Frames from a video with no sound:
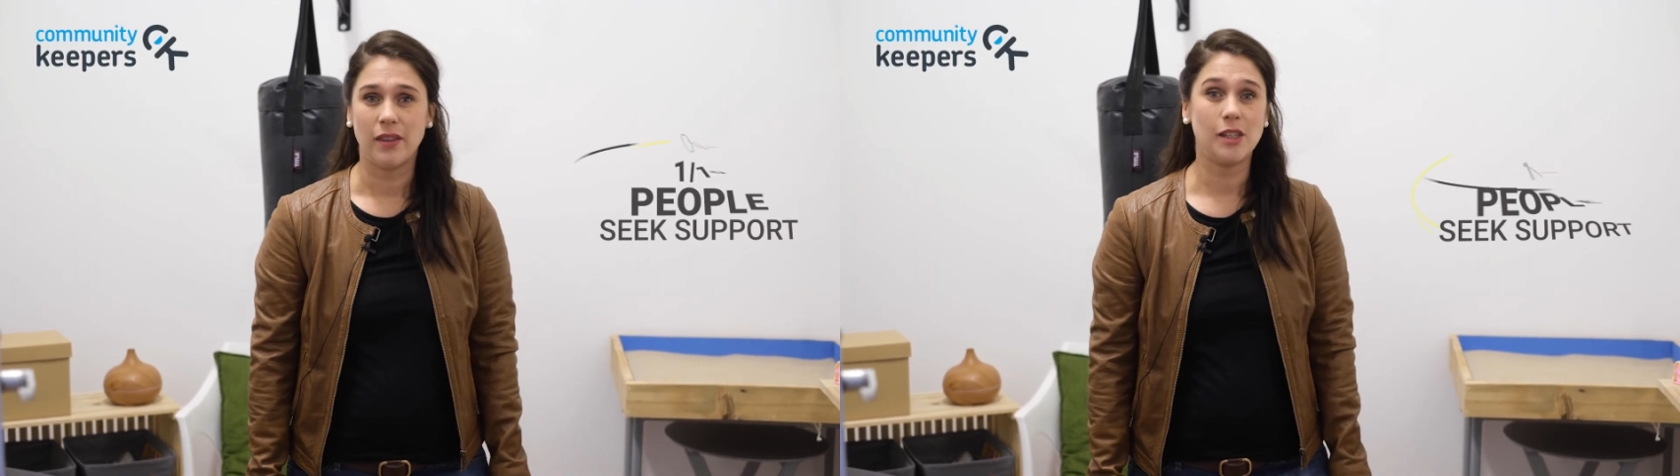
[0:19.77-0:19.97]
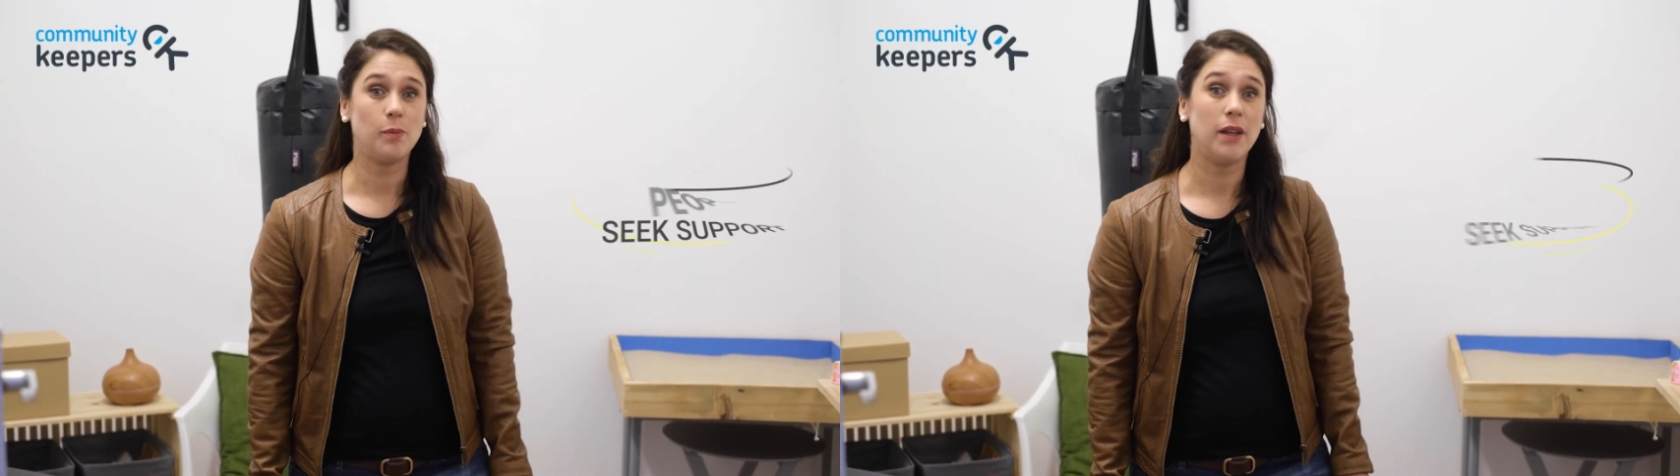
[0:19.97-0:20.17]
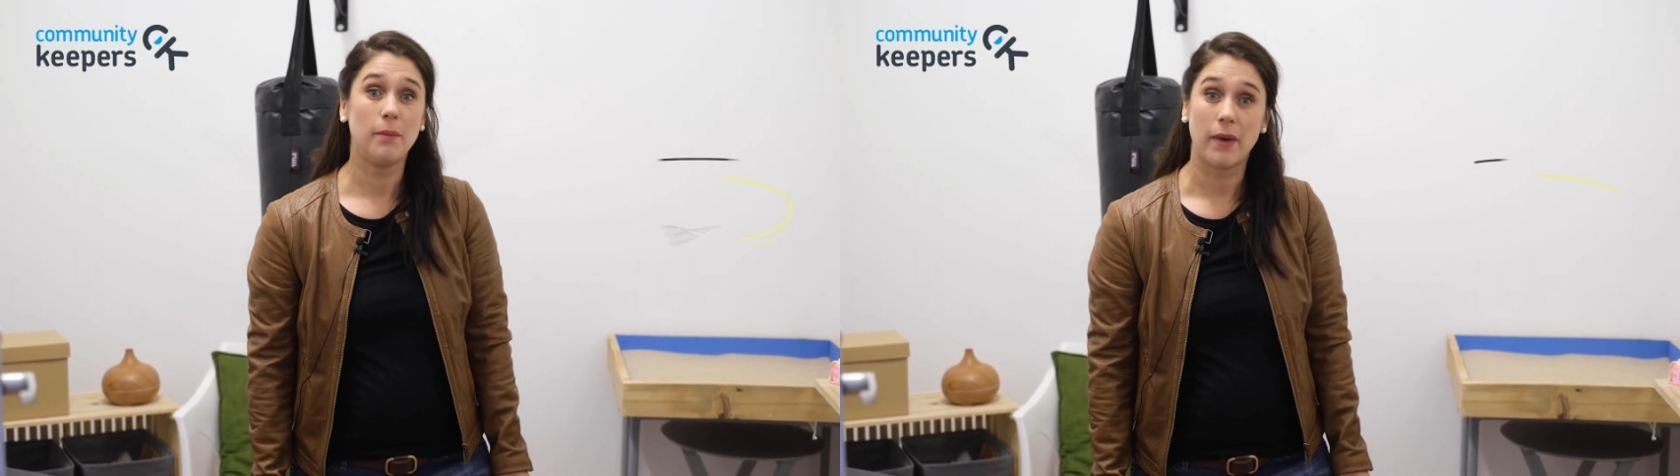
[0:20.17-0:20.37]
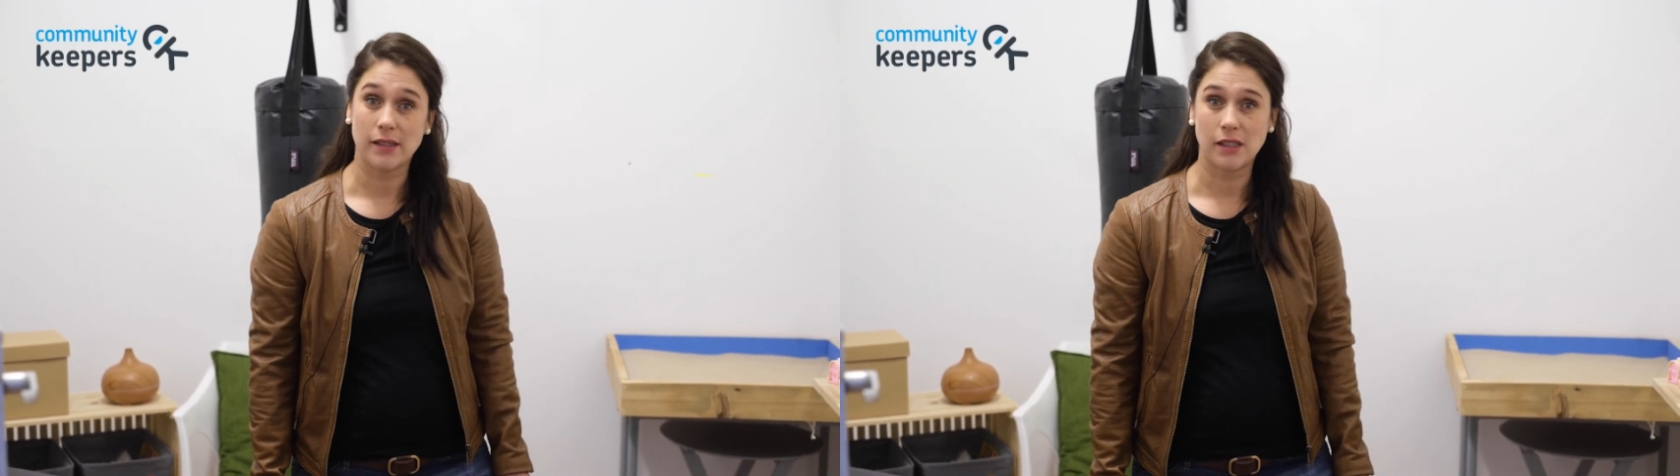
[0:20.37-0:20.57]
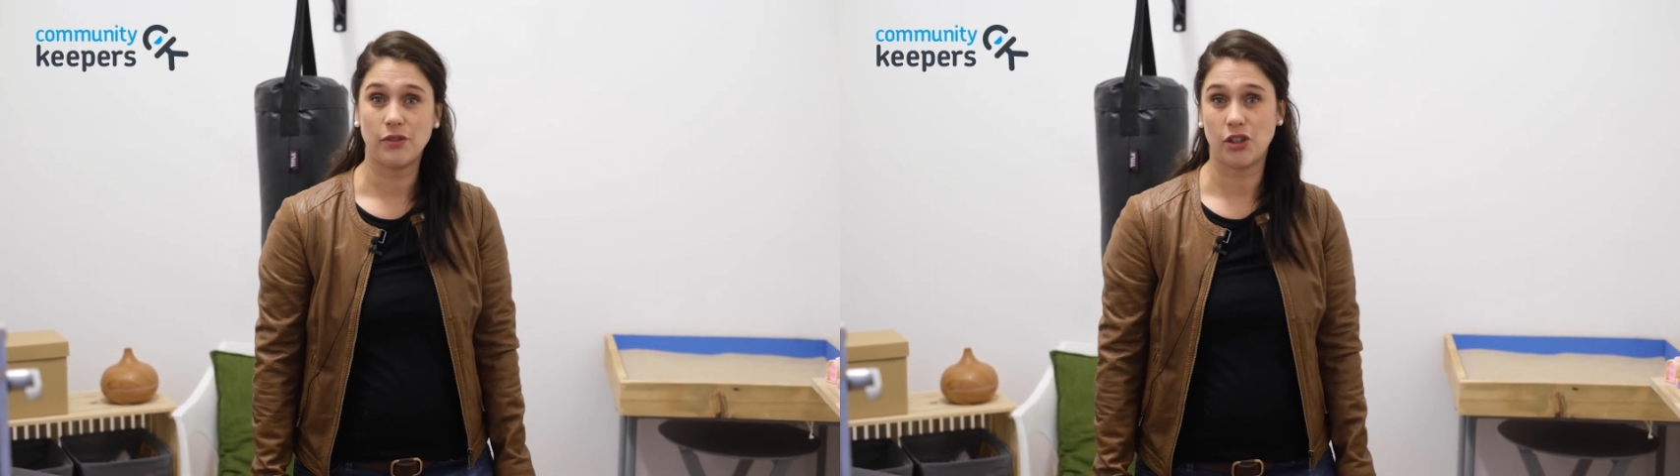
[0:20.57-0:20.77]
There's been a
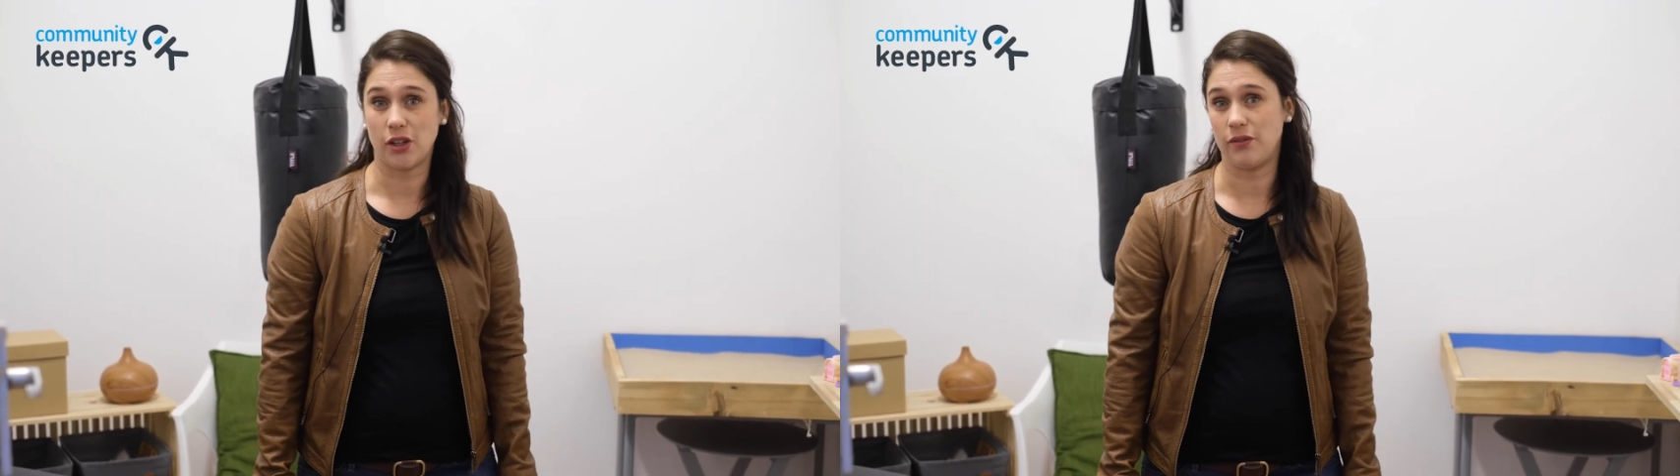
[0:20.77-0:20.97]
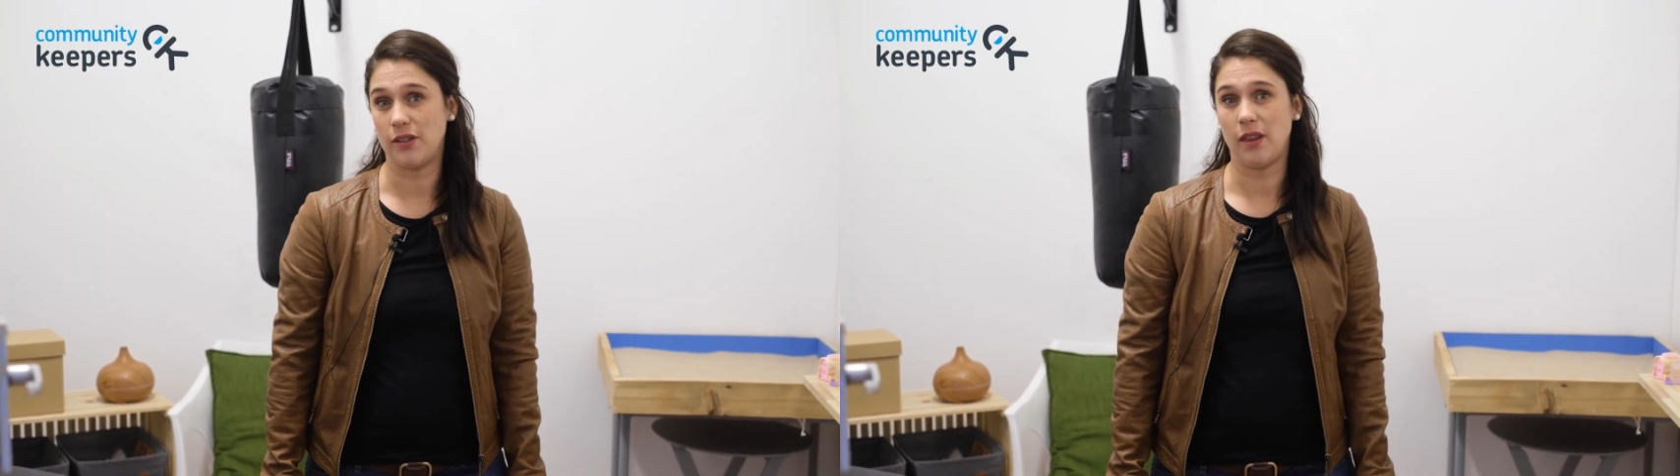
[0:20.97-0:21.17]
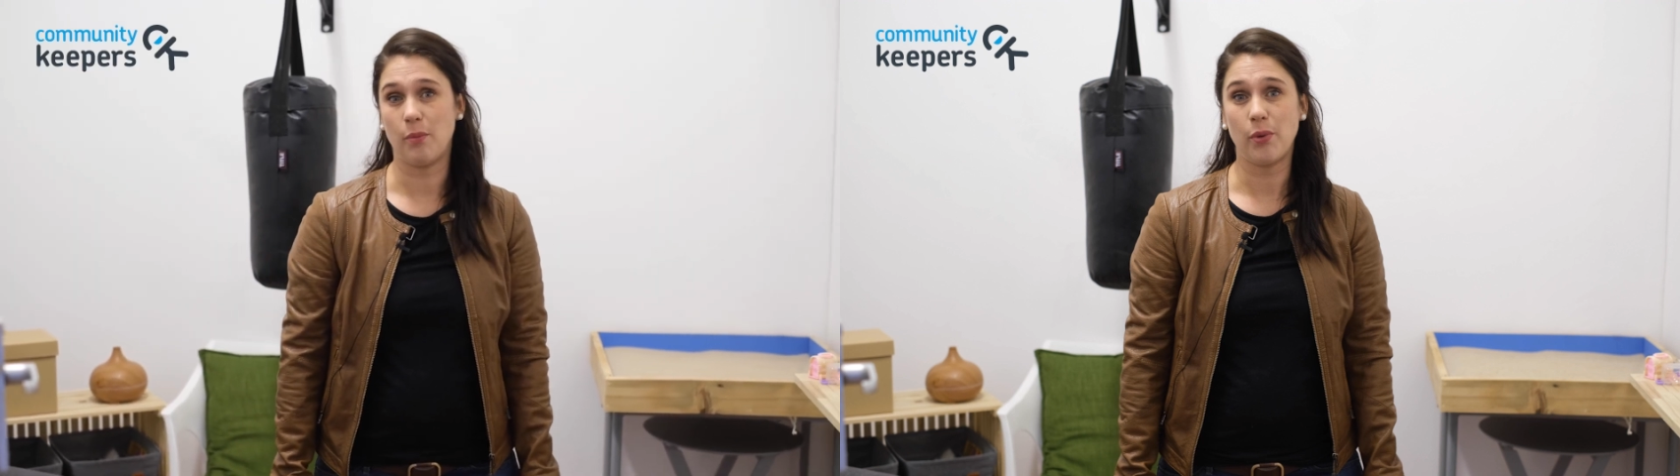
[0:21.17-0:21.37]
massive shift in the